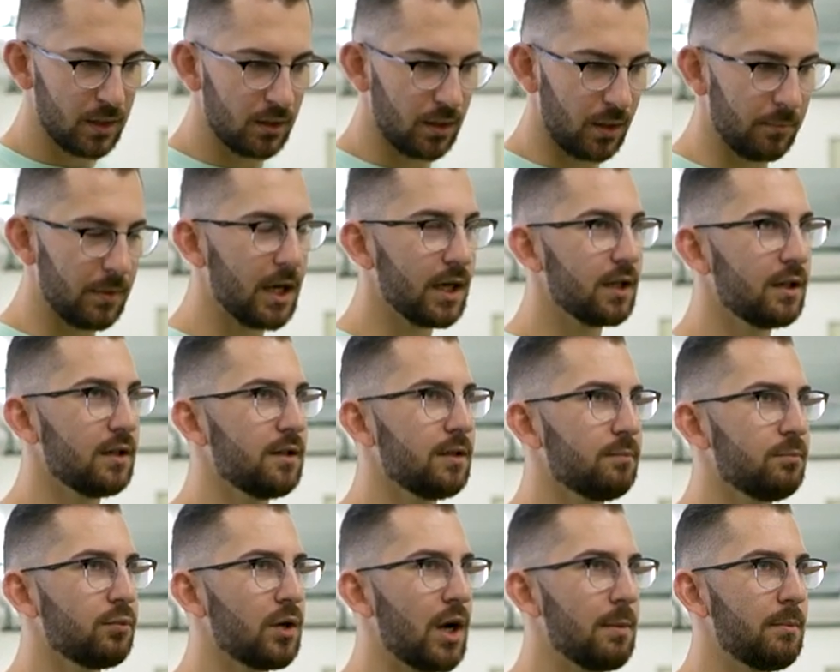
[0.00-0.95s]
I'm not gonna
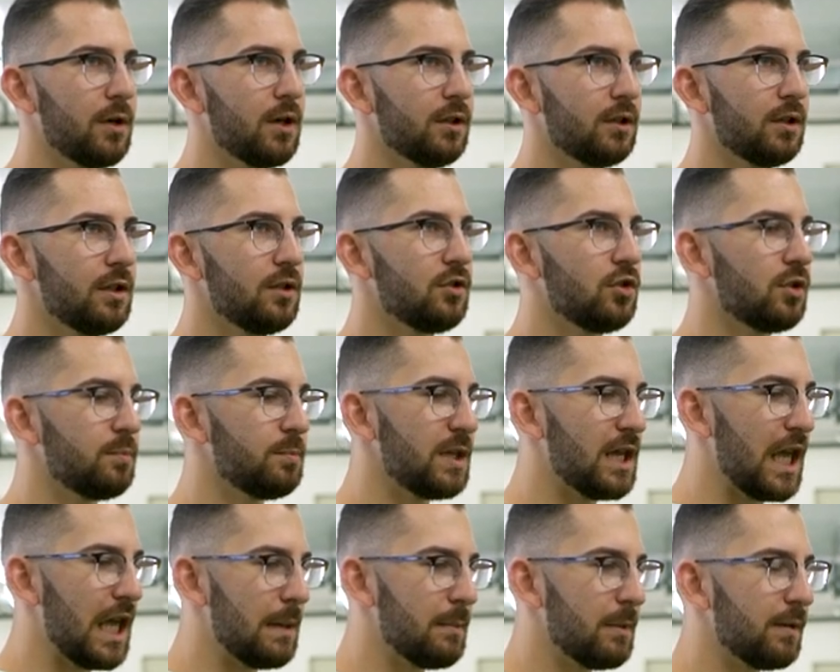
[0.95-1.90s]
primarily just
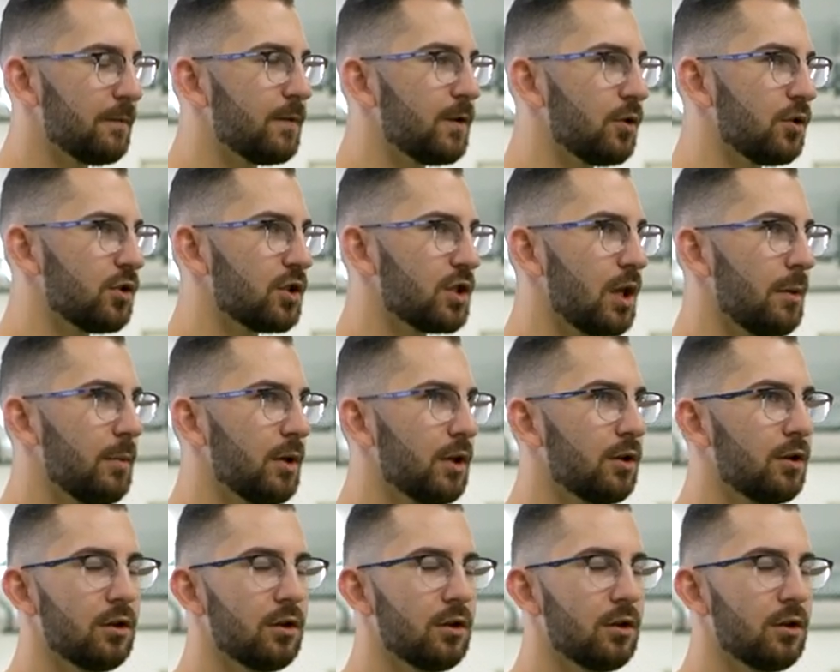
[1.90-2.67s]
be aiming for your stomach